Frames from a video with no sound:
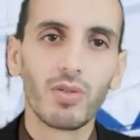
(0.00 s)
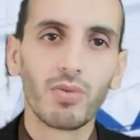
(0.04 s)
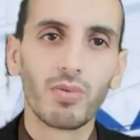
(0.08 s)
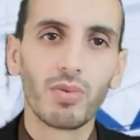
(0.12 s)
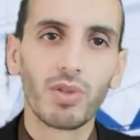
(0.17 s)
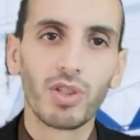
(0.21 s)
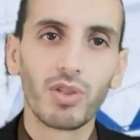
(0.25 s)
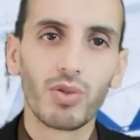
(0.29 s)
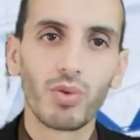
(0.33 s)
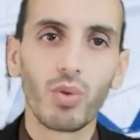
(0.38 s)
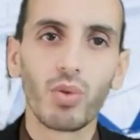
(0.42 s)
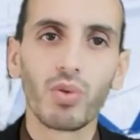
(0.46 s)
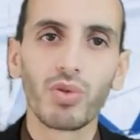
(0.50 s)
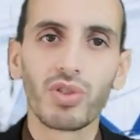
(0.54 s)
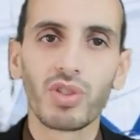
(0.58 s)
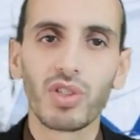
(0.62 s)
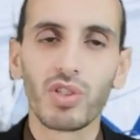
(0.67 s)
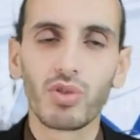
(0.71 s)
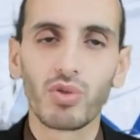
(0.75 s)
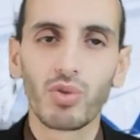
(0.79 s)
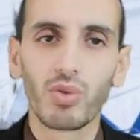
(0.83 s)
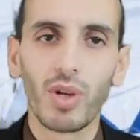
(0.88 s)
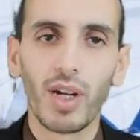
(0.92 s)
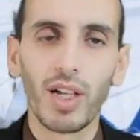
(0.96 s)

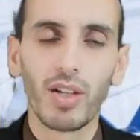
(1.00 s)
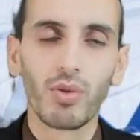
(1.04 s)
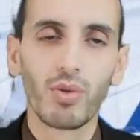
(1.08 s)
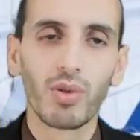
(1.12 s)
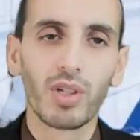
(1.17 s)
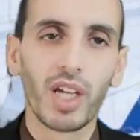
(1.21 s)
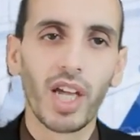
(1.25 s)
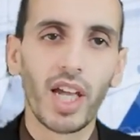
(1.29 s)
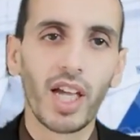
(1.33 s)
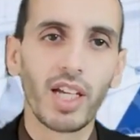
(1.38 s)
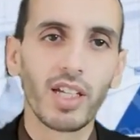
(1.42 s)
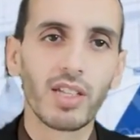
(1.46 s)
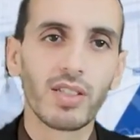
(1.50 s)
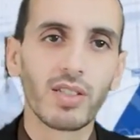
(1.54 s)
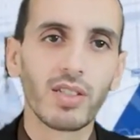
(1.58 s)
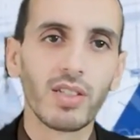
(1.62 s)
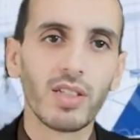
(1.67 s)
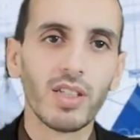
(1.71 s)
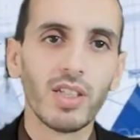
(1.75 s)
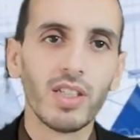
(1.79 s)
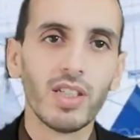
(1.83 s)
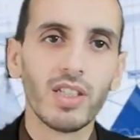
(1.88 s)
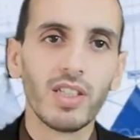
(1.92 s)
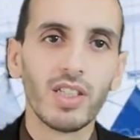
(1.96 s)
resources to allocate
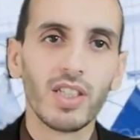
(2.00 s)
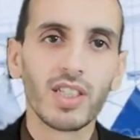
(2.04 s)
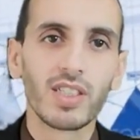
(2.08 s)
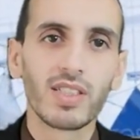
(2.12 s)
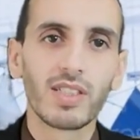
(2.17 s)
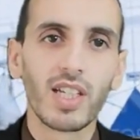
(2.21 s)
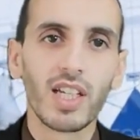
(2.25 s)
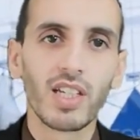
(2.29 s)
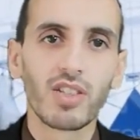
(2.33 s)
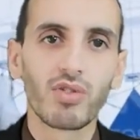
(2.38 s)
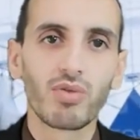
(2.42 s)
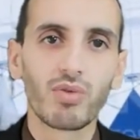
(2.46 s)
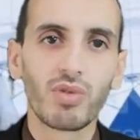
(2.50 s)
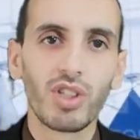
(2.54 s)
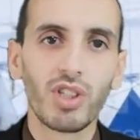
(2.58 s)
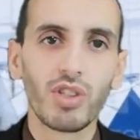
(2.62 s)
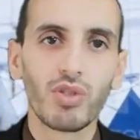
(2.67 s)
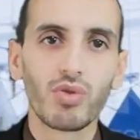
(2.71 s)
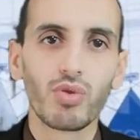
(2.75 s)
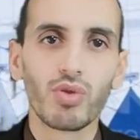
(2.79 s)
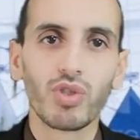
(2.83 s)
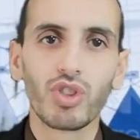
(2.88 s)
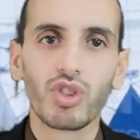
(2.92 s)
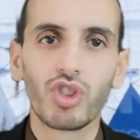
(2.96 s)

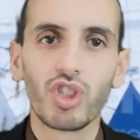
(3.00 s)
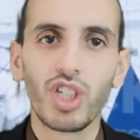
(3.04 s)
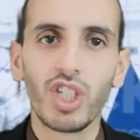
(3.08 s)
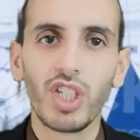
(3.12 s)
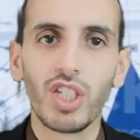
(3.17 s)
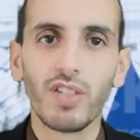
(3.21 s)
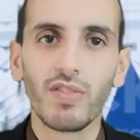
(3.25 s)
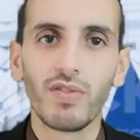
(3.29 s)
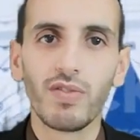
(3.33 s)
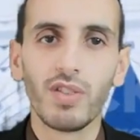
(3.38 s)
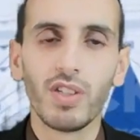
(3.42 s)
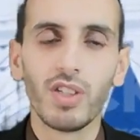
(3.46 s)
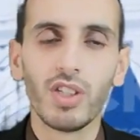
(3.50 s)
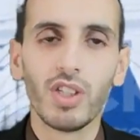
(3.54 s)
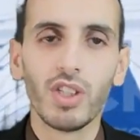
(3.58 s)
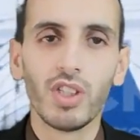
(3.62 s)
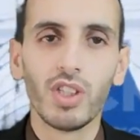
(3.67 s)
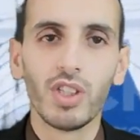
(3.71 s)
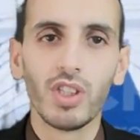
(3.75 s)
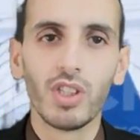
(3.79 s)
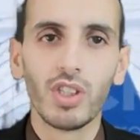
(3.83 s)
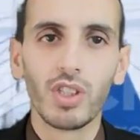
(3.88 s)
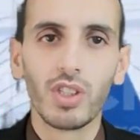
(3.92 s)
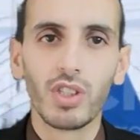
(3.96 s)
necessary to achieve
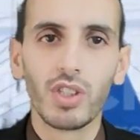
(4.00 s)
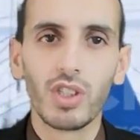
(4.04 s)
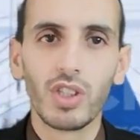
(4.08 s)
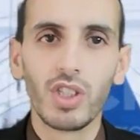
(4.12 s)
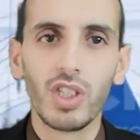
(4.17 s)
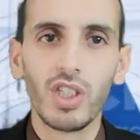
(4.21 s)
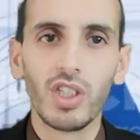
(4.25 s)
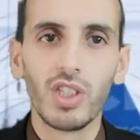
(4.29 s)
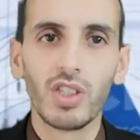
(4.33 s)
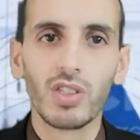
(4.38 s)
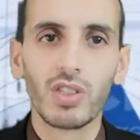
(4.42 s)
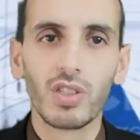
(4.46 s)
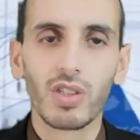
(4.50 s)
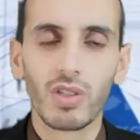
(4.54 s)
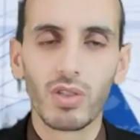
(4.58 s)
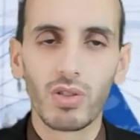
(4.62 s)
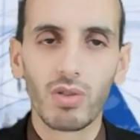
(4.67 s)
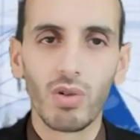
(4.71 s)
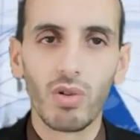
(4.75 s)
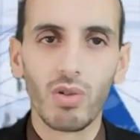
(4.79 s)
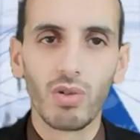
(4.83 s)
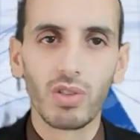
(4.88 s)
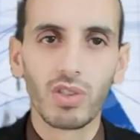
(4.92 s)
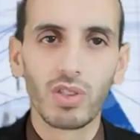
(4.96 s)
these
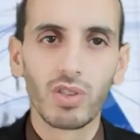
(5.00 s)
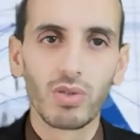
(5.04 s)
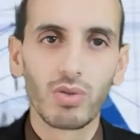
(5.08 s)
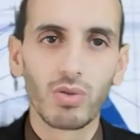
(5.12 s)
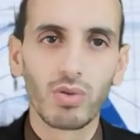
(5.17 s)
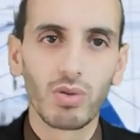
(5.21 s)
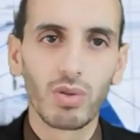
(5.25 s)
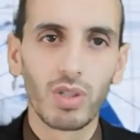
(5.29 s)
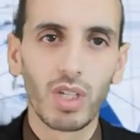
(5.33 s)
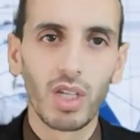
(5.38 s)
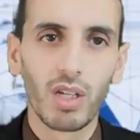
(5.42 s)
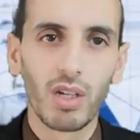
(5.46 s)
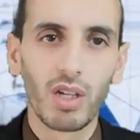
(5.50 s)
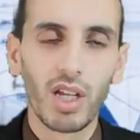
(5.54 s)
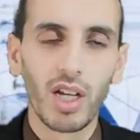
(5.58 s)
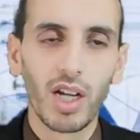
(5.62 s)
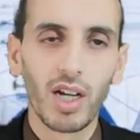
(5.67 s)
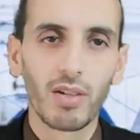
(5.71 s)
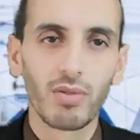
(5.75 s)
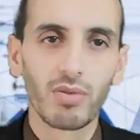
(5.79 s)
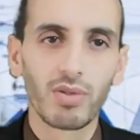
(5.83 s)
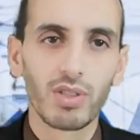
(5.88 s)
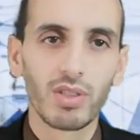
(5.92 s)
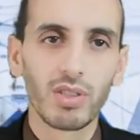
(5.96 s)
goals, to carry
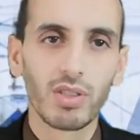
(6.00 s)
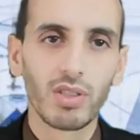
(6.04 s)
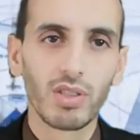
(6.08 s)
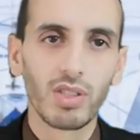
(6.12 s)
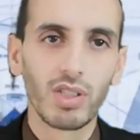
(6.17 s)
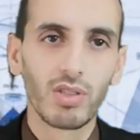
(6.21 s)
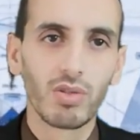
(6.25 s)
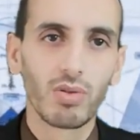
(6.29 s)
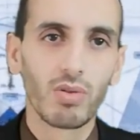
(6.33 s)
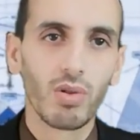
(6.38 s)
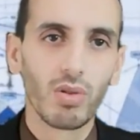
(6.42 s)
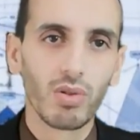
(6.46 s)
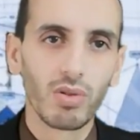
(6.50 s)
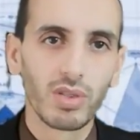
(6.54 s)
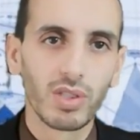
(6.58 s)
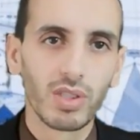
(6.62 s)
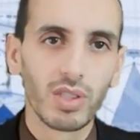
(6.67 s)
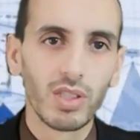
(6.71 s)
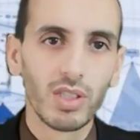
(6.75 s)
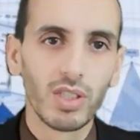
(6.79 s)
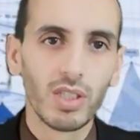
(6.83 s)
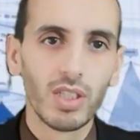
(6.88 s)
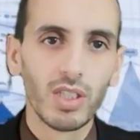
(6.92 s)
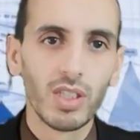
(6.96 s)
out these
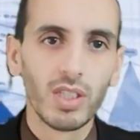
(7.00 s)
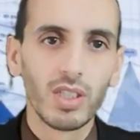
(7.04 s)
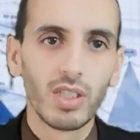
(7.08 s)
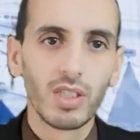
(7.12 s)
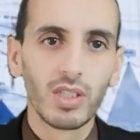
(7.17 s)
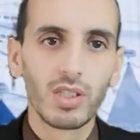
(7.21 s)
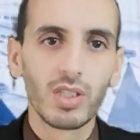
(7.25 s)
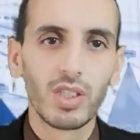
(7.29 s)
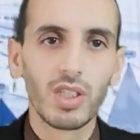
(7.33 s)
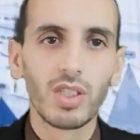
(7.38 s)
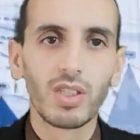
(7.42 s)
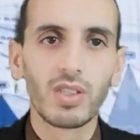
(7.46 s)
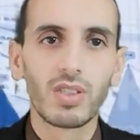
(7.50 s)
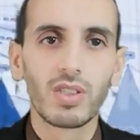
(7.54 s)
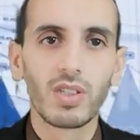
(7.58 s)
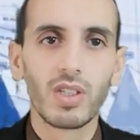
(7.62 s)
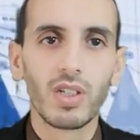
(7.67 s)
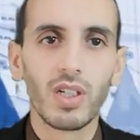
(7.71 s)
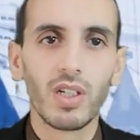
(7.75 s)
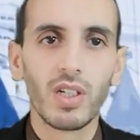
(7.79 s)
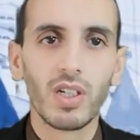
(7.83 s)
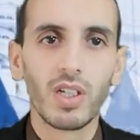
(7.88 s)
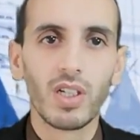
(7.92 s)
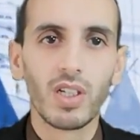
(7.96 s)
goals. This
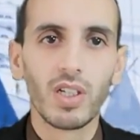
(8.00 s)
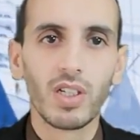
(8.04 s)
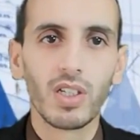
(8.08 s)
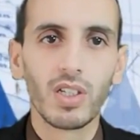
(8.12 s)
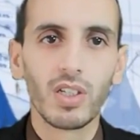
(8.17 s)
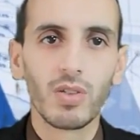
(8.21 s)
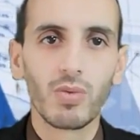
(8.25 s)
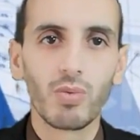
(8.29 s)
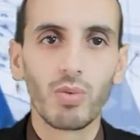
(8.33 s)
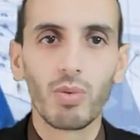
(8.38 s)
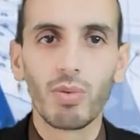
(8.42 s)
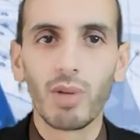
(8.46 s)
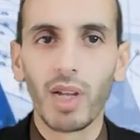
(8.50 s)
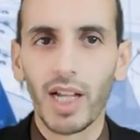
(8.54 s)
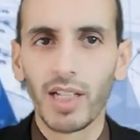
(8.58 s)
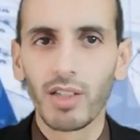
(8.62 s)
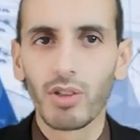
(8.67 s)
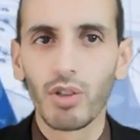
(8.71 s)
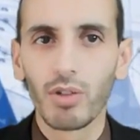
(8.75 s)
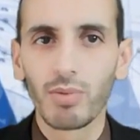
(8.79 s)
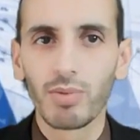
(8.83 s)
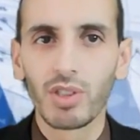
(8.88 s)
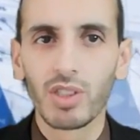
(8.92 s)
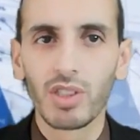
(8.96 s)
we will
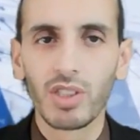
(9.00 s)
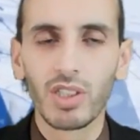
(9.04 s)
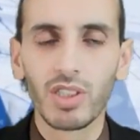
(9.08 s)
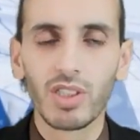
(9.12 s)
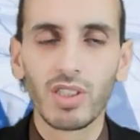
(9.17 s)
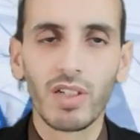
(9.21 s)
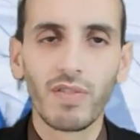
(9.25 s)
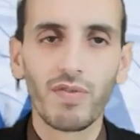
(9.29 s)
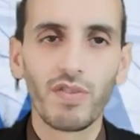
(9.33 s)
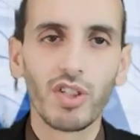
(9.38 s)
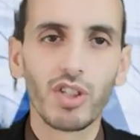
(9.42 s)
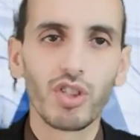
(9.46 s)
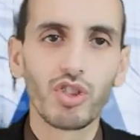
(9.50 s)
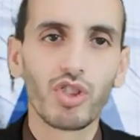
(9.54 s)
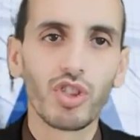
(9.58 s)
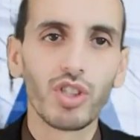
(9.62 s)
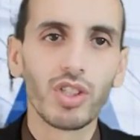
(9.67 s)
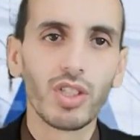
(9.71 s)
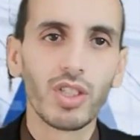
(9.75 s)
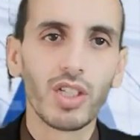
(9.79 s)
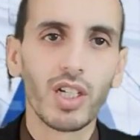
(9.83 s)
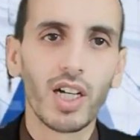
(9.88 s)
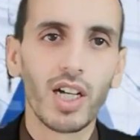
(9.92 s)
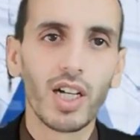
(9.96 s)
adopt this
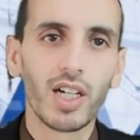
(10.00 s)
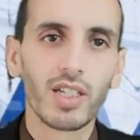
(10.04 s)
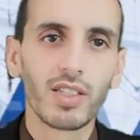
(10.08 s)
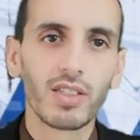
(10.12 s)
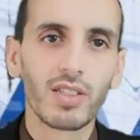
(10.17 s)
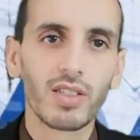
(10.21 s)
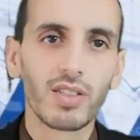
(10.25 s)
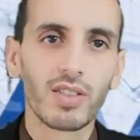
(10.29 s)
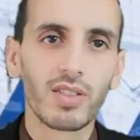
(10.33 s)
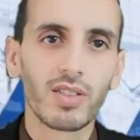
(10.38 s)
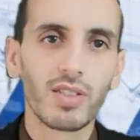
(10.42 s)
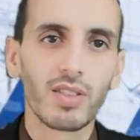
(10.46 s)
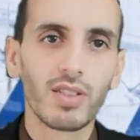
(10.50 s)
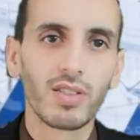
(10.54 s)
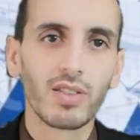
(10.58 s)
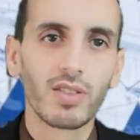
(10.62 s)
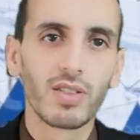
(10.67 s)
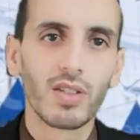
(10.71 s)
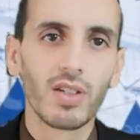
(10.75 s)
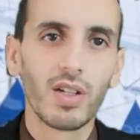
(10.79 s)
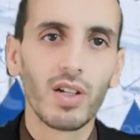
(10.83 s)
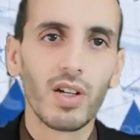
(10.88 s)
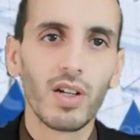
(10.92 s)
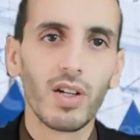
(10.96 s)
definition as it
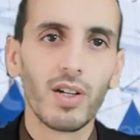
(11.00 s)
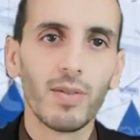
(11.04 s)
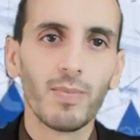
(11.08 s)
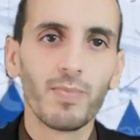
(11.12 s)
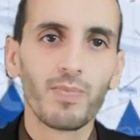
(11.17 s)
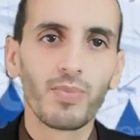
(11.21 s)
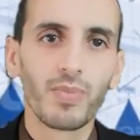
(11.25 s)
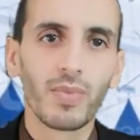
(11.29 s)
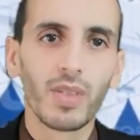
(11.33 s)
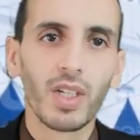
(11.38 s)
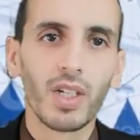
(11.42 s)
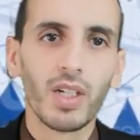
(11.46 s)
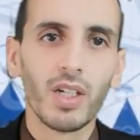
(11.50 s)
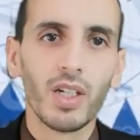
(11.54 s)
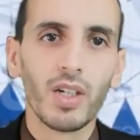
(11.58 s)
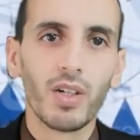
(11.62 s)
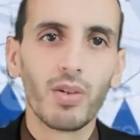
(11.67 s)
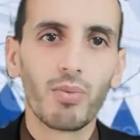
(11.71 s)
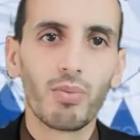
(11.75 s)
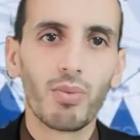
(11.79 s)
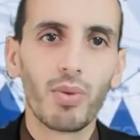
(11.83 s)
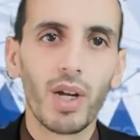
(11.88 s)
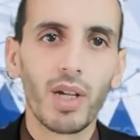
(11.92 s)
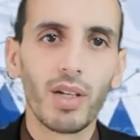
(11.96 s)
is
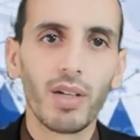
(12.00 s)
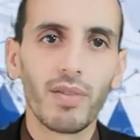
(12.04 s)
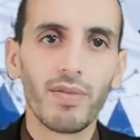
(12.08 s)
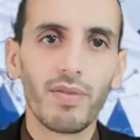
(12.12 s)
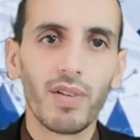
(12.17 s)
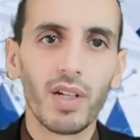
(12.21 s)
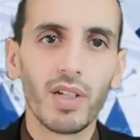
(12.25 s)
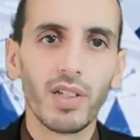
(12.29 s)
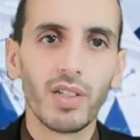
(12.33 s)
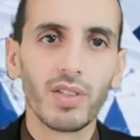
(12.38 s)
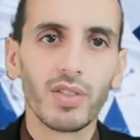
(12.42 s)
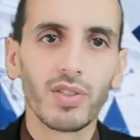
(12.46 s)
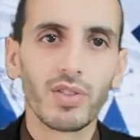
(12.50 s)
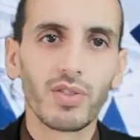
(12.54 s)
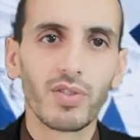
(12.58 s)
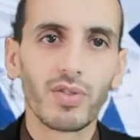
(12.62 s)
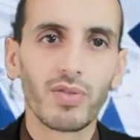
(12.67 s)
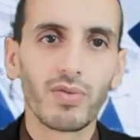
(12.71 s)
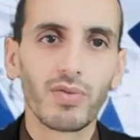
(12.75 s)
relevant